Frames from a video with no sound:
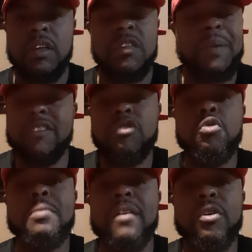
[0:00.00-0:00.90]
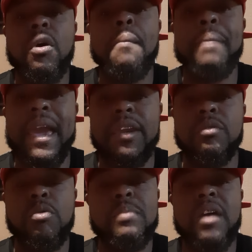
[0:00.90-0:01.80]
Especially whomever going to bait
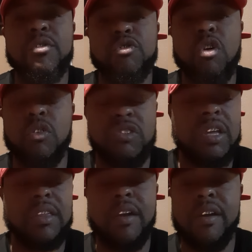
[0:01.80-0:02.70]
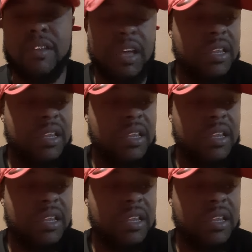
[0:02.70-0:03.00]
them, whomever's going to sit there and,